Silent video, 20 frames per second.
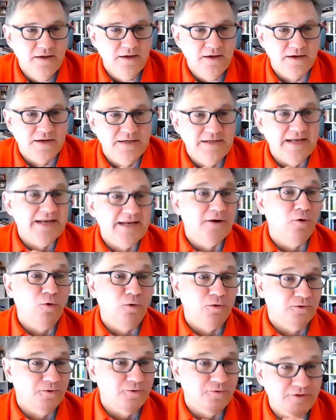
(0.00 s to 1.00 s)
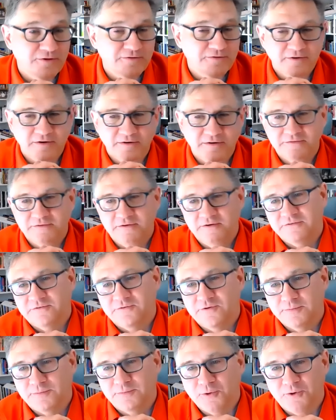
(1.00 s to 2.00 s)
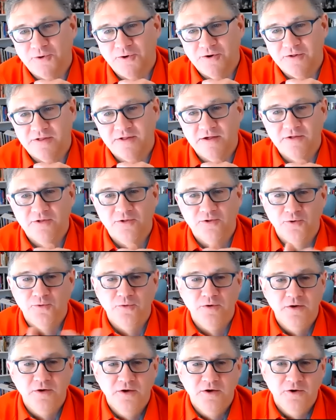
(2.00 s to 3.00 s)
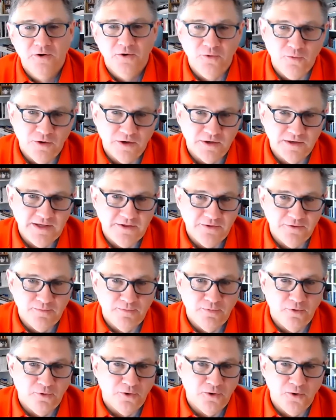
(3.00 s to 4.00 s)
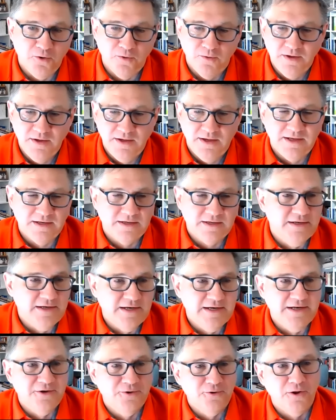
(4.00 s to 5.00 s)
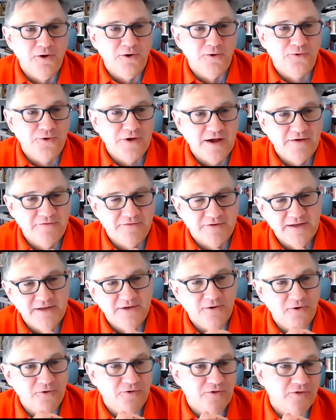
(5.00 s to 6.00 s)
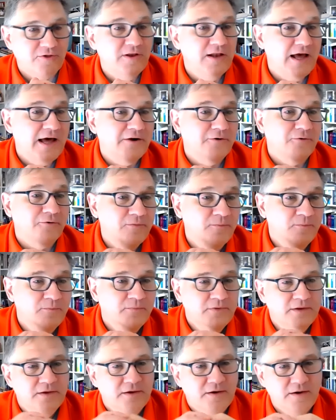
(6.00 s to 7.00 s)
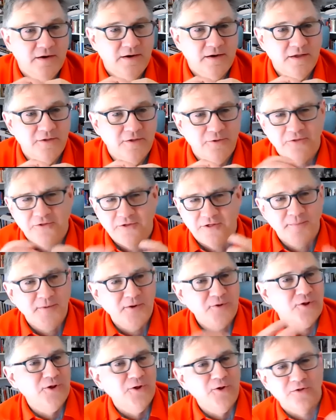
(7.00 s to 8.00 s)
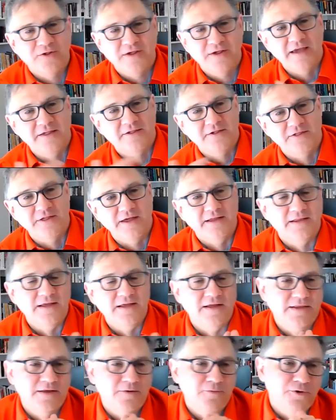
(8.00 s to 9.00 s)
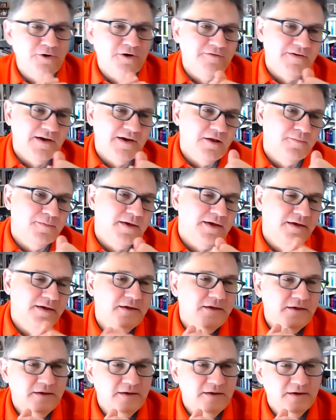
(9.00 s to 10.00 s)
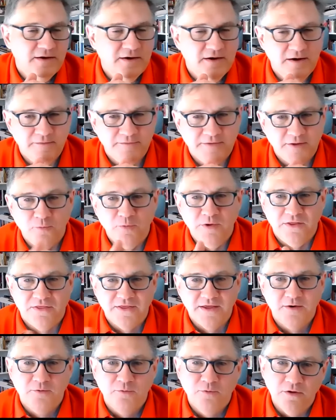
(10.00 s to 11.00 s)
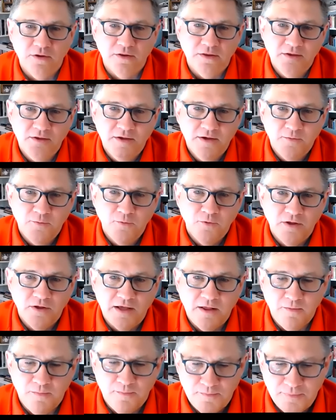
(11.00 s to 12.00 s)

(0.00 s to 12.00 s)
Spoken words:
Canadian holders of cryptocurrencies who want to either borrow in Canadian dollars or have Canadian dollars as collateral. So there's a bunch of use cases like that we're developing that we think will help